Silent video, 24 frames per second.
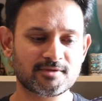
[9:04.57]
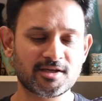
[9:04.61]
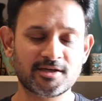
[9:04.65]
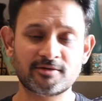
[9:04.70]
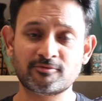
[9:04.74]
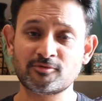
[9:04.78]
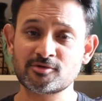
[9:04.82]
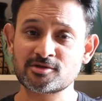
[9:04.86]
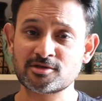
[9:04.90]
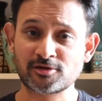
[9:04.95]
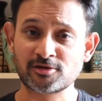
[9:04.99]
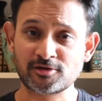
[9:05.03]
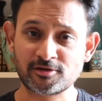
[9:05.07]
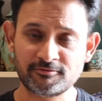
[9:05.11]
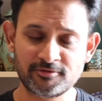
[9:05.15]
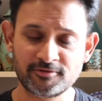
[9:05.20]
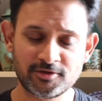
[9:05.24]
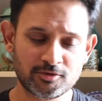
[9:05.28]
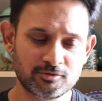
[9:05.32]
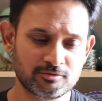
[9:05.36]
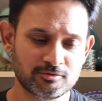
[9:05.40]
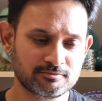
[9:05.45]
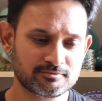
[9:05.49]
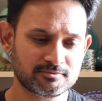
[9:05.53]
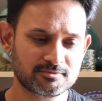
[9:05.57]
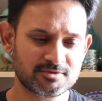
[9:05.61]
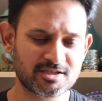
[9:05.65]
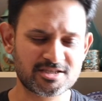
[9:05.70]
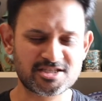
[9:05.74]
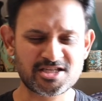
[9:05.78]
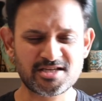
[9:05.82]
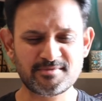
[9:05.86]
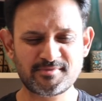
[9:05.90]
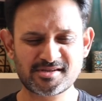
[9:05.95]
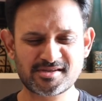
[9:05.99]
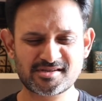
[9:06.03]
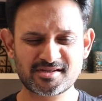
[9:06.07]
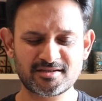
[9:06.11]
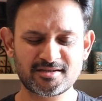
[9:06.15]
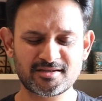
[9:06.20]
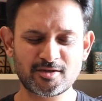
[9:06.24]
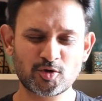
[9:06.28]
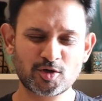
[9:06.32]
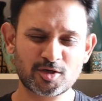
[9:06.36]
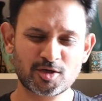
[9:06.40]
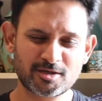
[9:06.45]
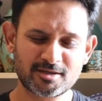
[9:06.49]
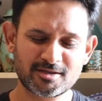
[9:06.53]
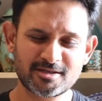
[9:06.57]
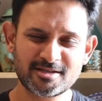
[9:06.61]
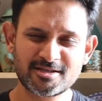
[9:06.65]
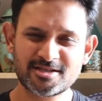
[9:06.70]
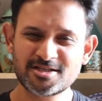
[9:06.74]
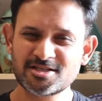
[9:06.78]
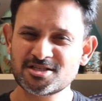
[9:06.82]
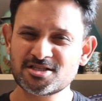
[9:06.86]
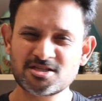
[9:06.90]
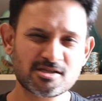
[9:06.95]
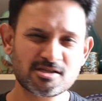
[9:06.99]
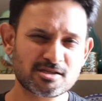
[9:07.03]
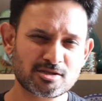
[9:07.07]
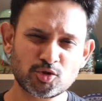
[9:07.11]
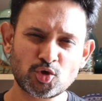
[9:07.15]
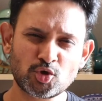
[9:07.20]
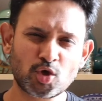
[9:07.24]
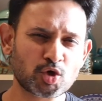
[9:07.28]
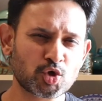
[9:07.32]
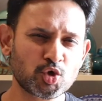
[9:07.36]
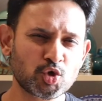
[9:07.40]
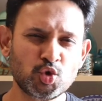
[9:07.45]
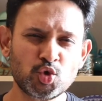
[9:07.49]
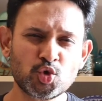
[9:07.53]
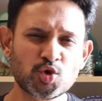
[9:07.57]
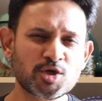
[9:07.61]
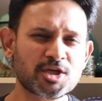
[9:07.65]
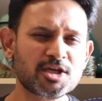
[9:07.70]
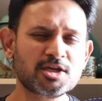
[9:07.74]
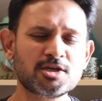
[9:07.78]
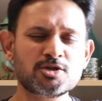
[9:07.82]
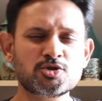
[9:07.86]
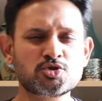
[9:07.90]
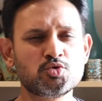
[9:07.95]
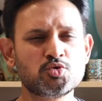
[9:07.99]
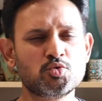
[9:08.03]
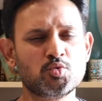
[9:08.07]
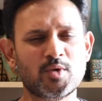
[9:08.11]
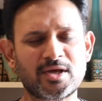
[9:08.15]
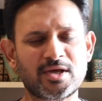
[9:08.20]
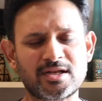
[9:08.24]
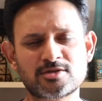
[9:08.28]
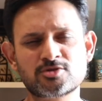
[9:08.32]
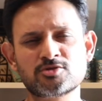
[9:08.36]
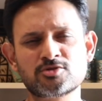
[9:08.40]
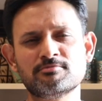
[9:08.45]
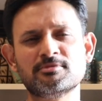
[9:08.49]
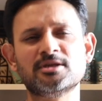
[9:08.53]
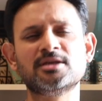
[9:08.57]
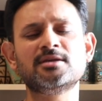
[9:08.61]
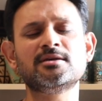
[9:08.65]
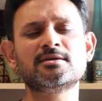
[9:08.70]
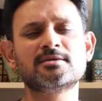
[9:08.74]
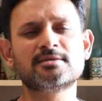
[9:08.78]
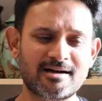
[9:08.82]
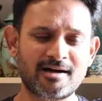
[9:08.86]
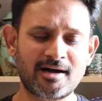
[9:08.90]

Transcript: It was a review. The GP said, look, she's not looking too well to me.